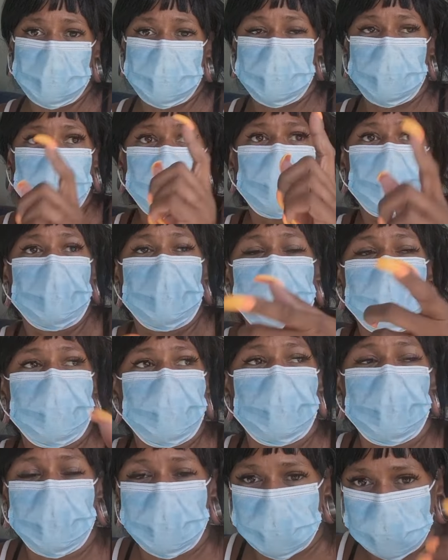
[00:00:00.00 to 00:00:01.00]
So
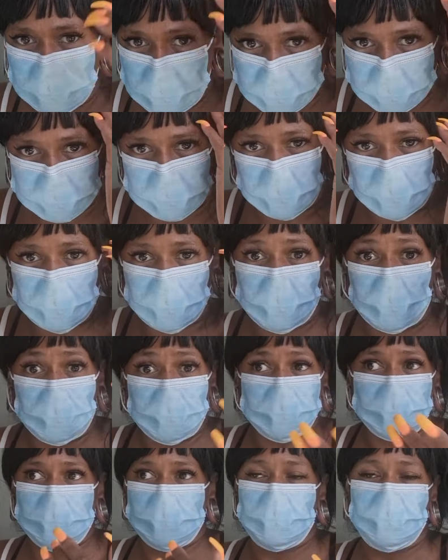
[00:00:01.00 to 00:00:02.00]
if it turns out,
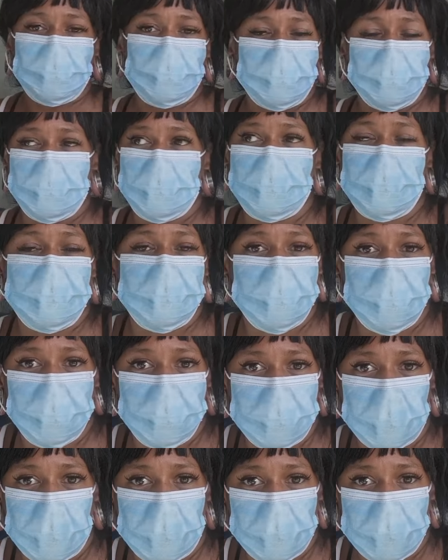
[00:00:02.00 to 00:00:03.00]
obviously you're not privy to
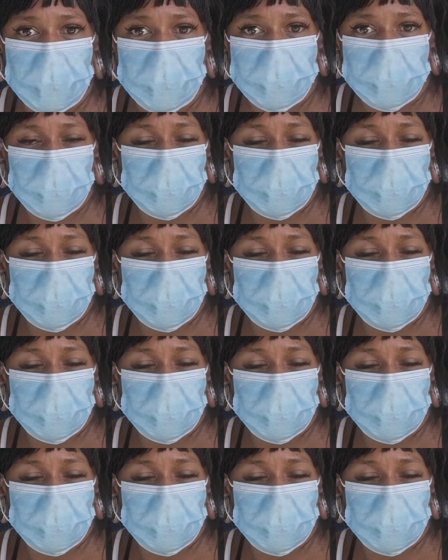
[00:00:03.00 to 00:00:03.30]
all that.